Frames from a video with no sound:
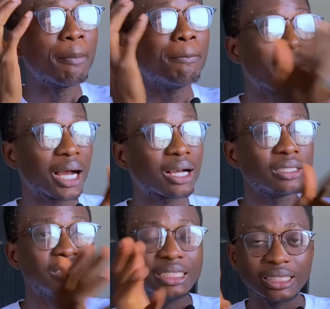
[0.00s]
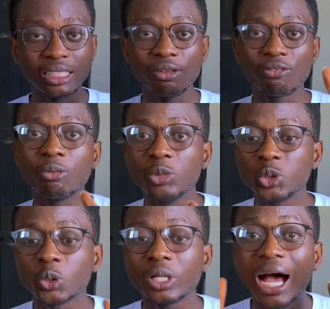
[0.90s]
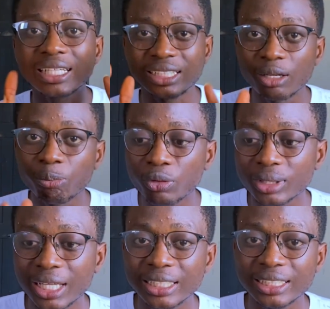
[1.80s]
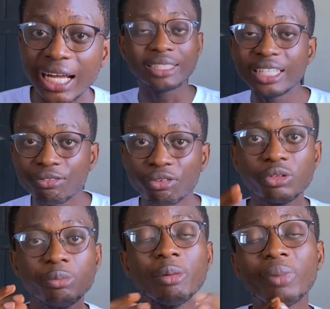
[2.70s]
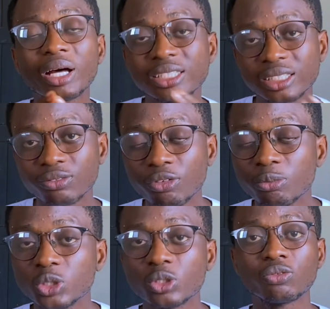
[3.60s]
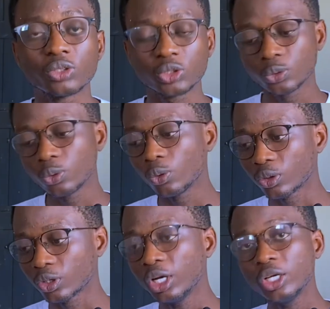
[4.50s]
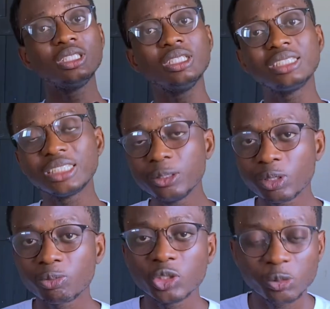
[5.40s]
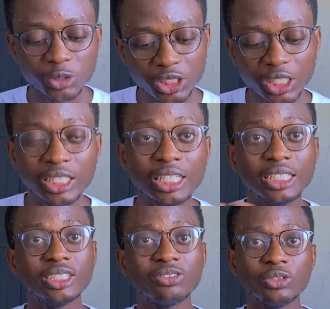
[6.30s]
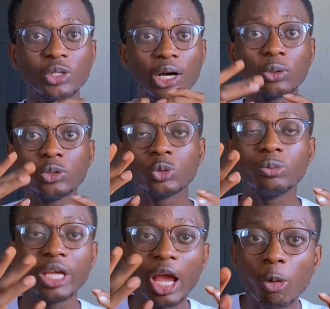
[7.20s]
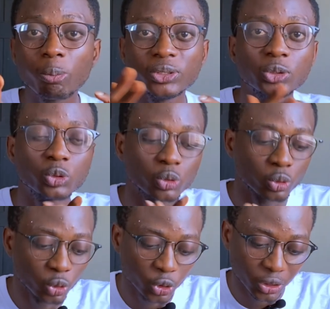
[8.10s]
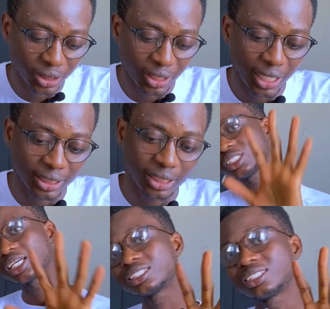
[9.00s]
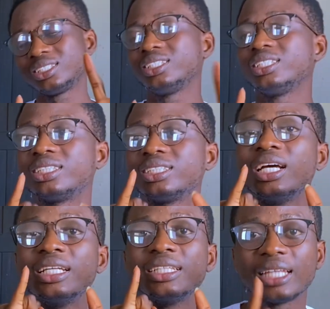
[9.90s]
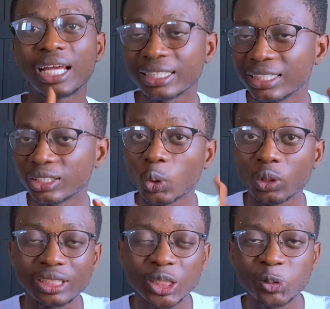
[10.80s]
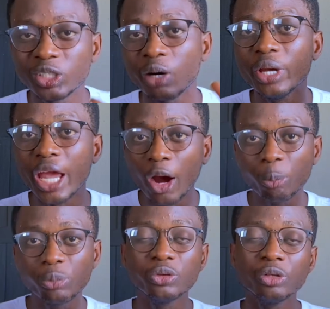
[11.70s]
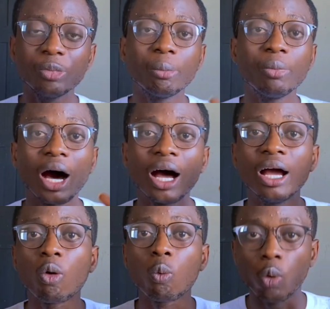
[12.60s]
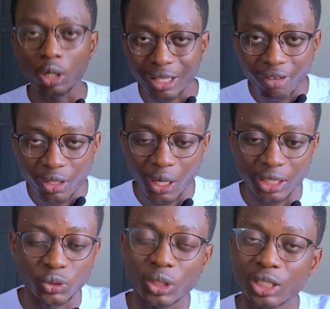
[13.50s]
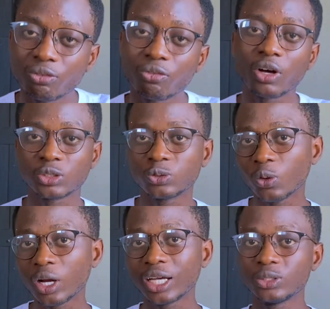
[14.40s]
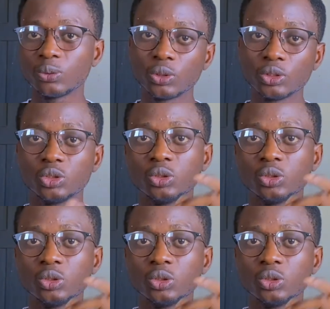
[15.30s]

mark this information as important and therefore remember this information for so long. The tips I'm going to be sharing in this video are going to be helping you to do just that. These are the 6 techniques or tips that will help you remember whatever you are studying for as long as you want